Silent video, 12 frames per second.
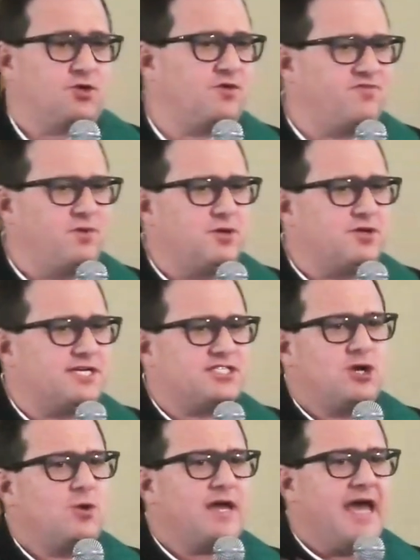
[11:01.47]

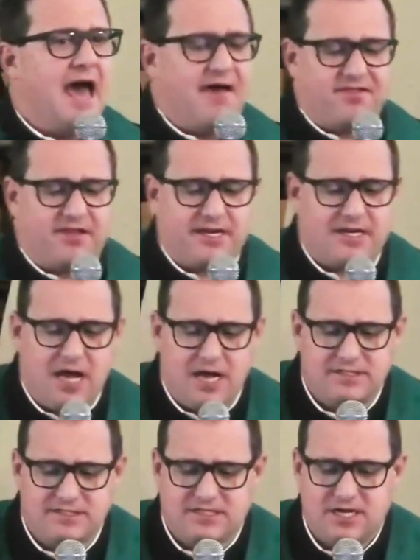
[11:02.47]
communities, no Catholic
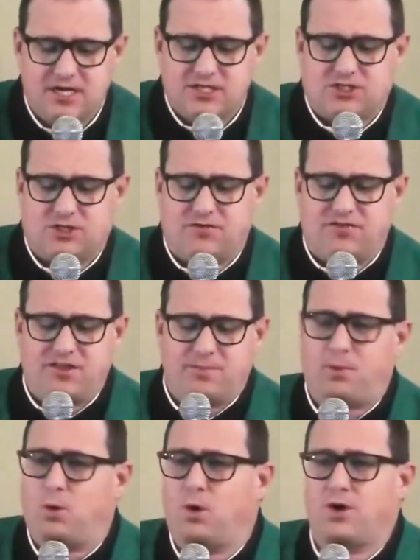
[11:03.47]
nuns serving the
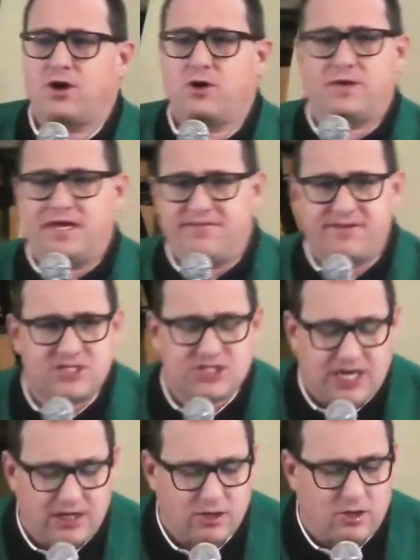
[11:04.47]
poor, no
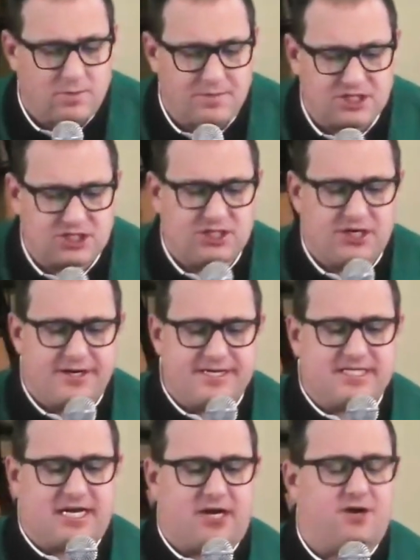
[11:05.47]
evangelical
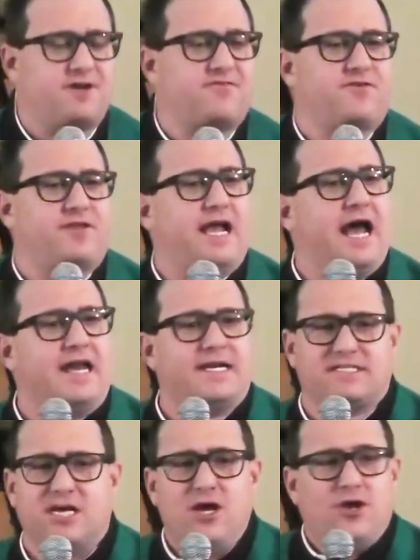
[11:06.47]
missionaries caring for the
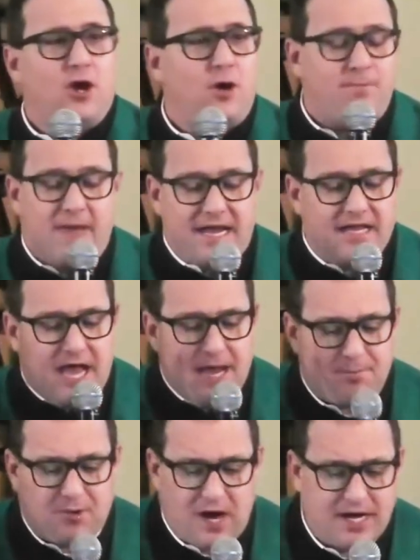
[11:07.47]
addicts, no
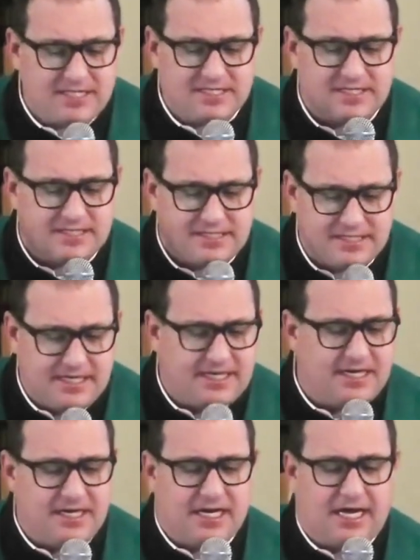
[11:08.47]
mainline Protestants
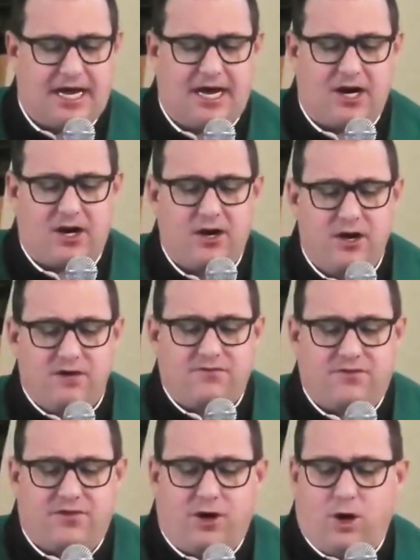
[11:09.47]
seeking to care
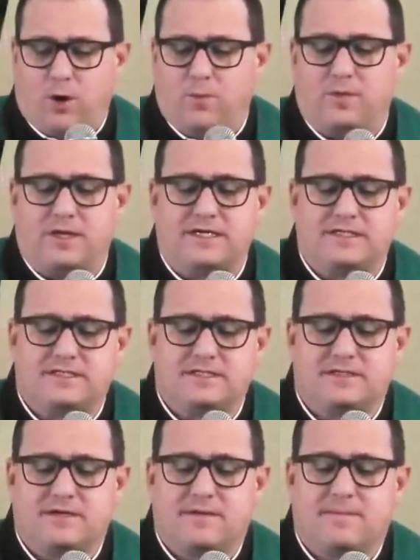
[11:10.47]
for the
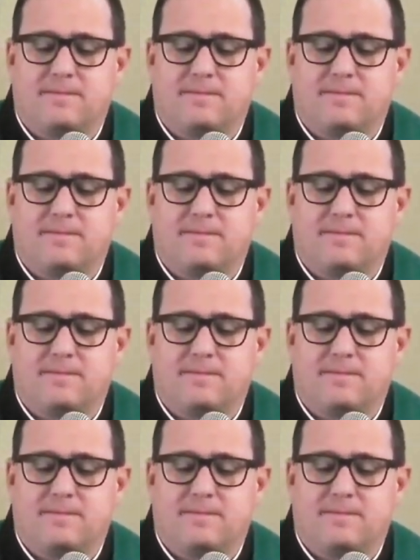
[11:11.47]
homeless.